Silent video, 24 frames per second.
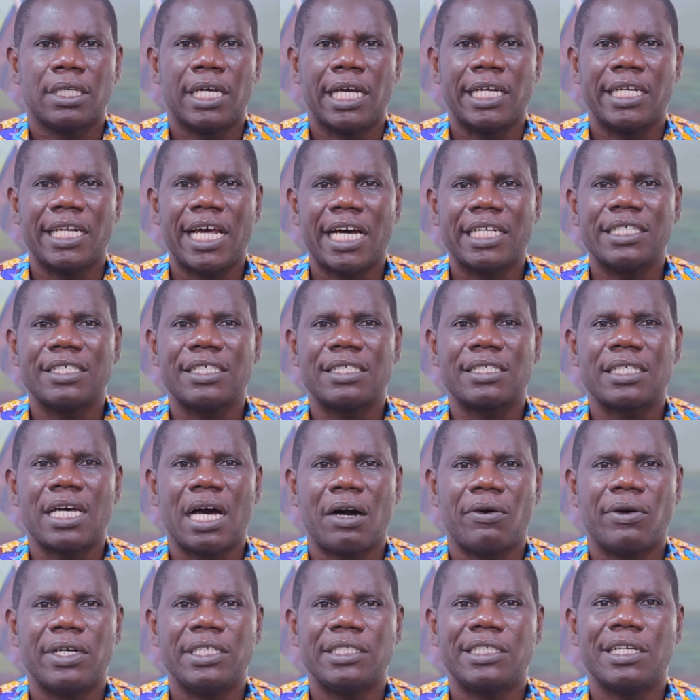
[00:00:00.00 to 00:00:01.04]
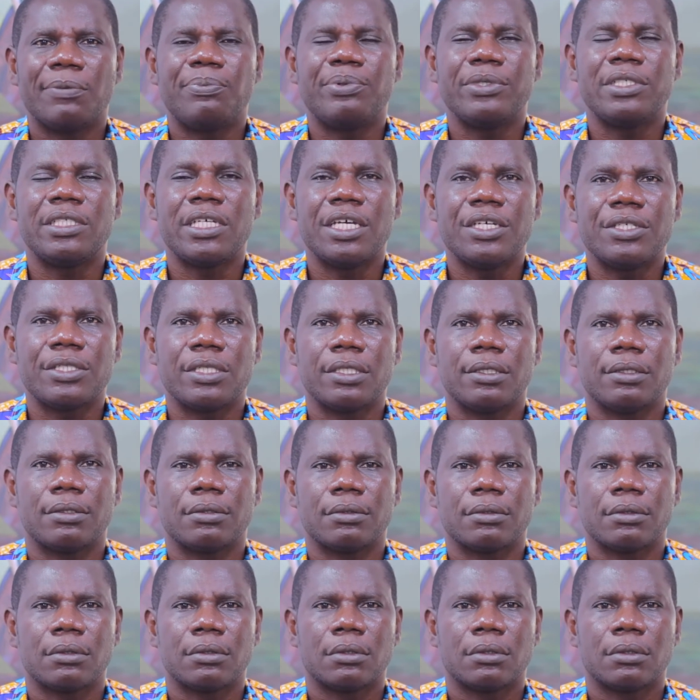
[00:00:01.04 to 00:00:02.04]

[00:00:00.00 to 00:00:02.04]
and that is our interpretation.